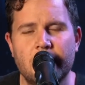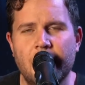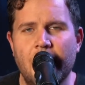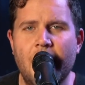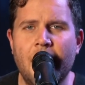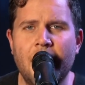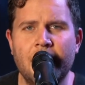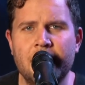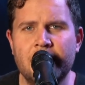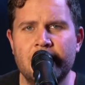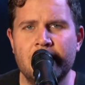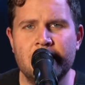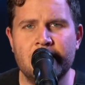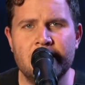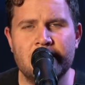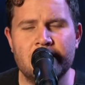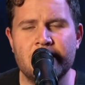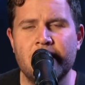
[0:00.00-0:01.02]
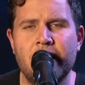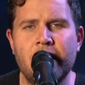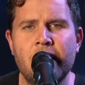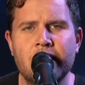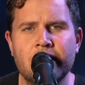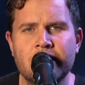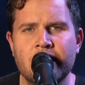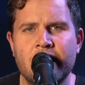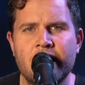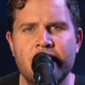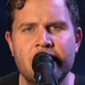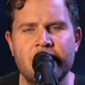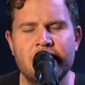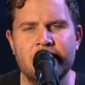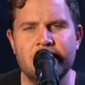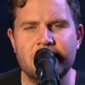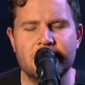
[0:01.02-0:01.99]
light in the
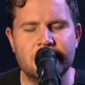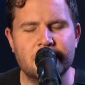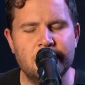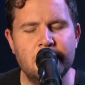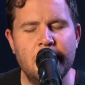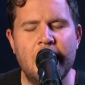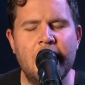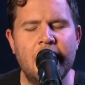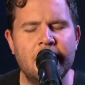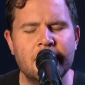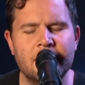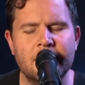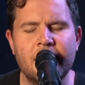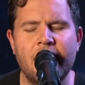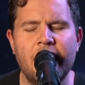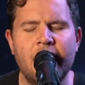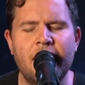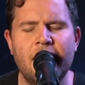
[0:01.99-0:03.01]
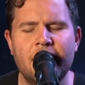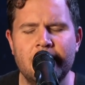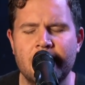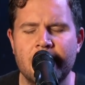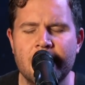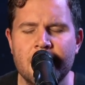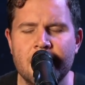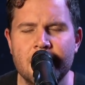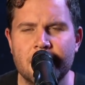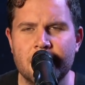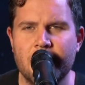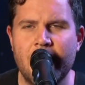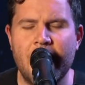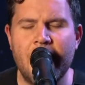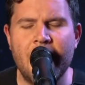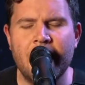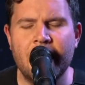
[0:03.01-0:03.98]
darkness. My God,
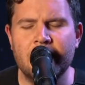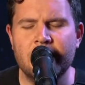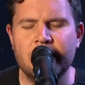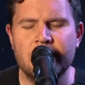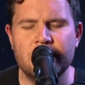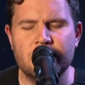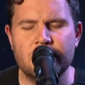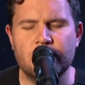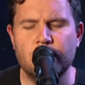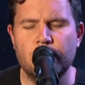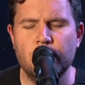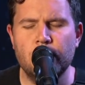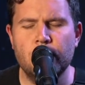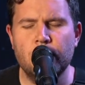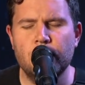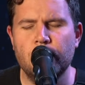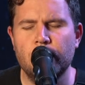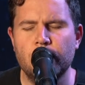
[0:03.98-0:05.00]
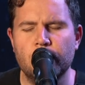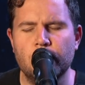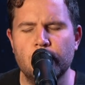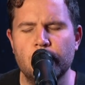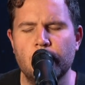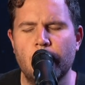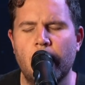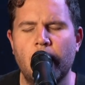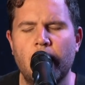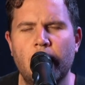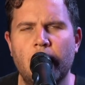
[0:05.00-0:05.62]
that is who you